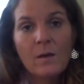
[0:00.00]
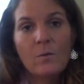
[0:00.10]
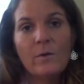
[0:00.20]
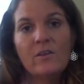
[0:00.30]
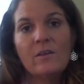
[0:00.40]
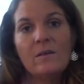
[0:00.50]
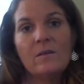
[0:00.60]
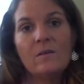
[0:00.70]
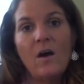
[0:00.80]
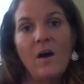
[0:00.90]
which
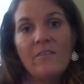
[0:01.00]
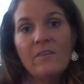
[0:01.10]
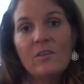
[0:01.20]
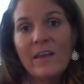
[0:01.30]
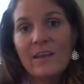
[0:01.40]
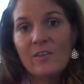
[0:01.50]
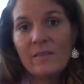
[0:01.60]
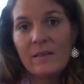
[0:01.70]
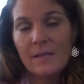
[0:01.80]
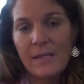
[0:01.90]
is often changing
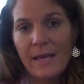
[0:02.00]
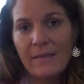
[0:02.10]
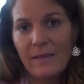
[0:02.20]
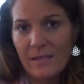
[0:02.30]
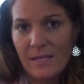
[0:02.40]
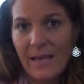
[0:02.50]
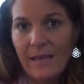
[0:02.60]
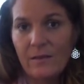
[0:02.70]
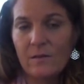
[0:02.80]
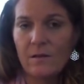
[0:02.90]
these
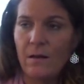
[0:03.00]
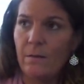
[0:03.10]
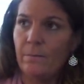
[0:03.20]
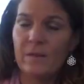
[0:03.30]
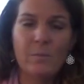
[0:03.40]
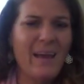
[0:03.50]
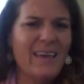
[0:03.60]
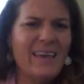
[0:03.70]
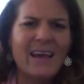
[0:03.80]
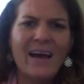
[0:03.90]
days,
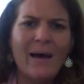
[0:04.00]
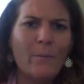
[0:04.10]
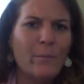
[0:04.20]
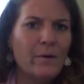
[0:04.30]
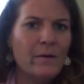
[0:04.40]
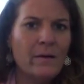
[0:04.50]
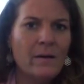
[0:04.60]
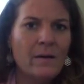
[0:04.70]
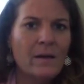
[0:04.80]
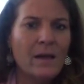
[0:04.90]
spiking up,
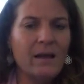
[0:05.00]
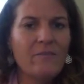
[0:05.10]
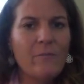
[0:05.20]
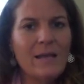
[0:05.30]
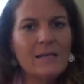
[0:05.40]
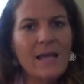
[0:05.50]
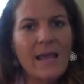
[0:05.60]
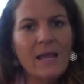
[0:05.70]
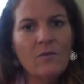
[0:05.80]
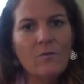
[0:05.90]
kind of
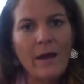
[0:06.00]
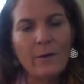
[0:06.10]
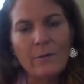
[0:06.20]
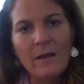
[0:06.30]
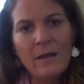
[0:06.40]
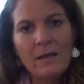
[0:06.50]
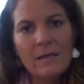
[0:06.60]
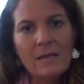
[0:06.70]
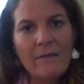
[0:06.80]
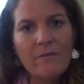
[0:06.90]
maintained around
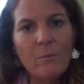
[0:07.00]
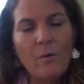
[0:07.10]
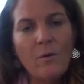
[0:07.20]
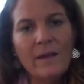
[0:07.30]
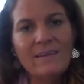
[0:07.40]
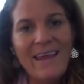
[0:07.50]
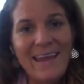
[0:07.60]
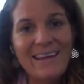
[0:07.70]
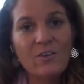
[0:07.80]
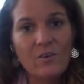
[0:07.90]

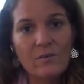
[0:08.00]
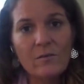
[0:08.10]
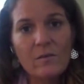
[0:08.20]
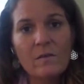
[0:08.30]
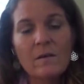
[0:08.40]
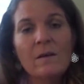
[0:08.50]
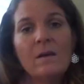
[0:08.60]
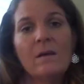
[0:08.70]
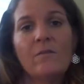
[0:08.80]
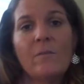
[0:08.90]
7.8 hertz
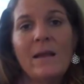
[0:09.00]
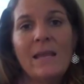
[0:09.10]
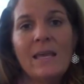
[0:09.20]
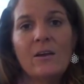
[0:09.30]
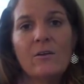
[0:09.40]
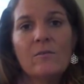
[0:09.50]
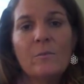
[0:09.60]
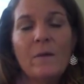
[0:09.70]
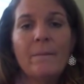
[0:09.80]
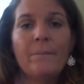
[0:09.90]
for many years,
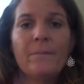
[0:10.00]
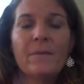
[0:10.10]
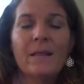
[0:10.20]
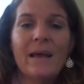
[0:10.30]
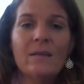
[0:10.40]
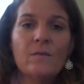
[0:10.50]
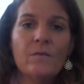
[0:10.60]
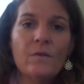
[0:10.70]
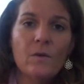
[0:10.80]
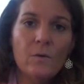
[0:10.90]
but the last
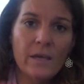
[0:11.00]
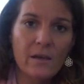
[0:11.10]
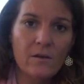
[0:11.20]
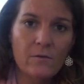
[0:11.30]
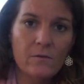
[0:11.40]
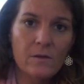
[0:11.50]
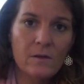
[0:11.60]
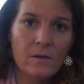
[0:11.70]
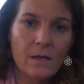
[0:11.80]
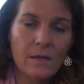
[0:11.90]
few years
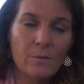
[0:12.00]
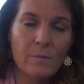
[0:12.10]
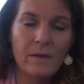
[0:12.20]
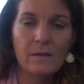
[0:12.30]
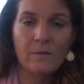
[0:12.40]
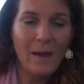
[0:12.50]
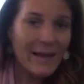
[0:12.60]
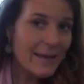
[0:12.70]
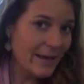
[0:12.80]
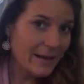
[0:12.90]
it's been
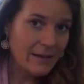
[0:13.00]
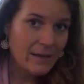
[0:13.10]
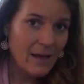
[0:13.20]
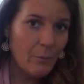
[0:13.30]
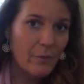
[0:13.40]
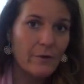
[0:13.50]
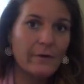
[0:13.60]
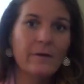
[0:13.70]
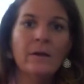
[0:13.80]
spiking upward,